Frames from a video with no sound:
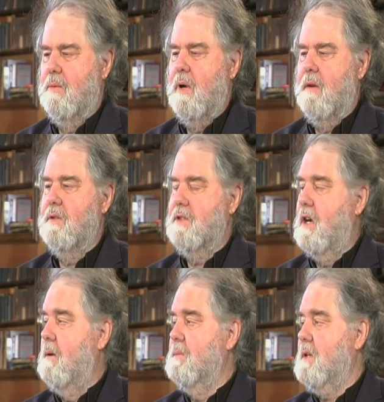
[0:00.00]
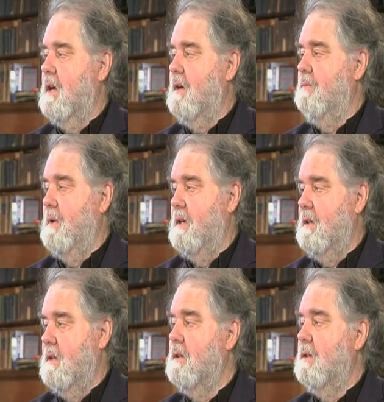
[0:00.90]
whatever Shams gave
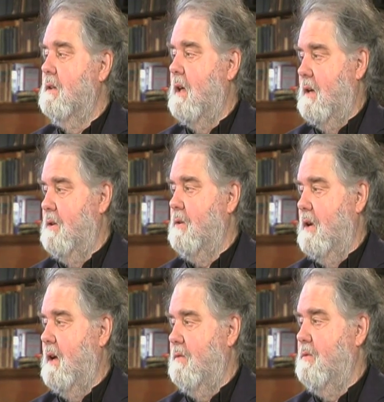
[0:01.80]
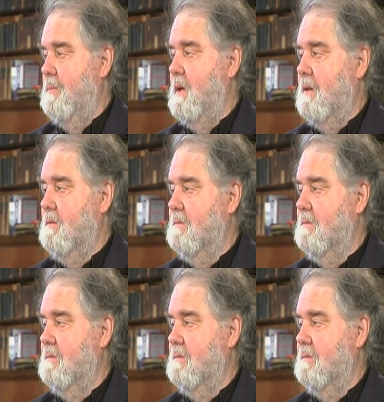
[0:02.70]
me, that you can have from me.